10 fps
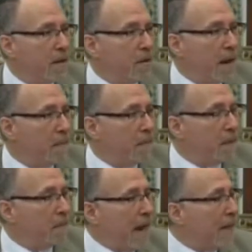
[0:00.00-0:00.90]
who I
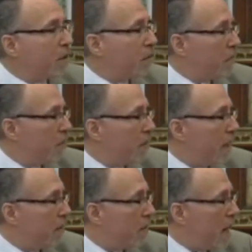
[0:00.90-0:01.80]
passed through
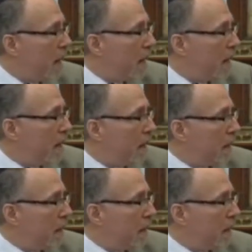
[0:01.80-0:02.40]
the other day.